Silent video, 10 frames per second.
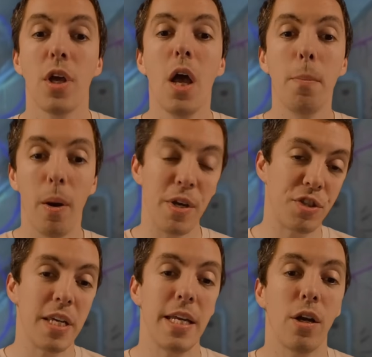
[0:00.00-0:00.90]
But we
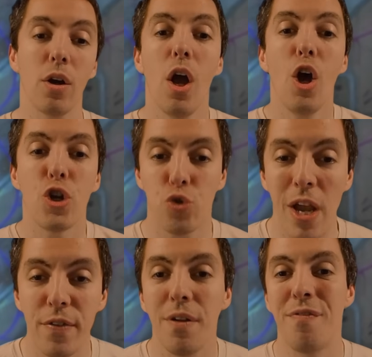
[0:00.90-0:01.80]
see here
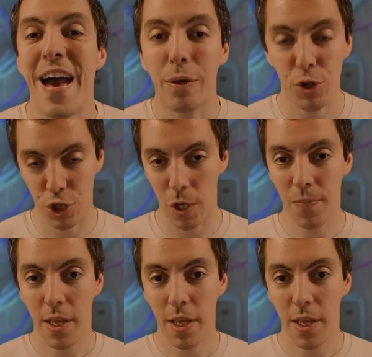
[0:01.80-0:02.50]
Draven Vanquisher